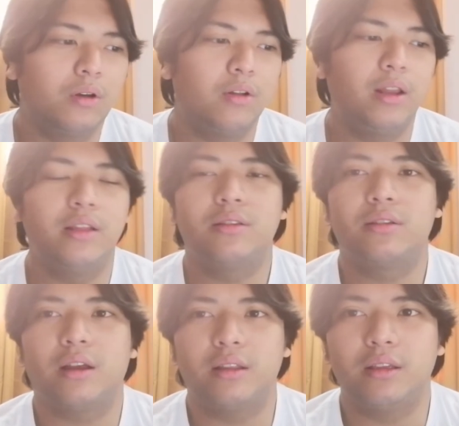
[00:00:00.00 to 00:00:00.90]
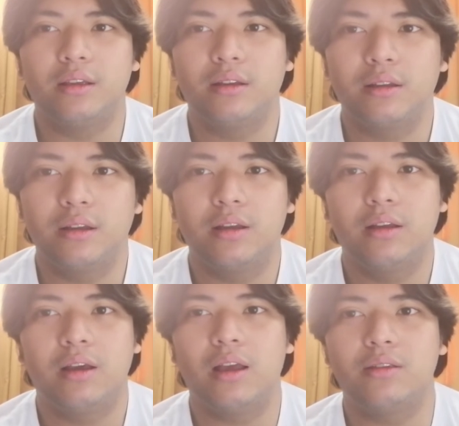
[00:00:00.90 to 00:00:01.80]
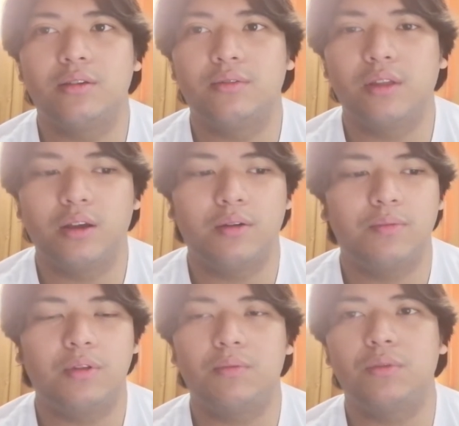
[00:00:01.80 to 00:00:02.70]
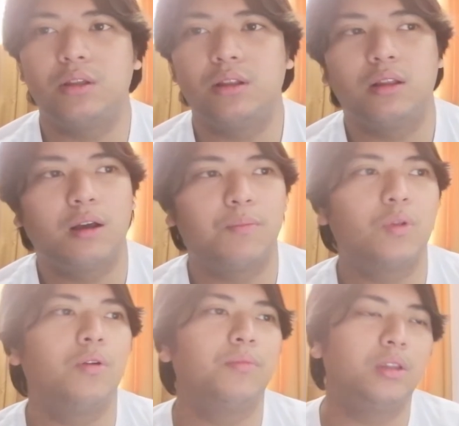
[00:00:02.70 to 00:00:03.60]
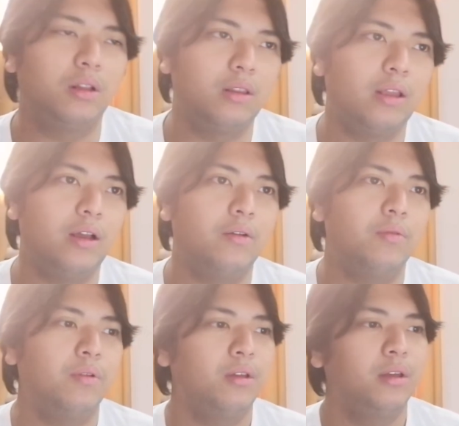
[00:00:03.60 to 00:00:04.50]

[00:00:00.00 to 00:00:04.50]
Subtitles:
online study as of now, up to until now.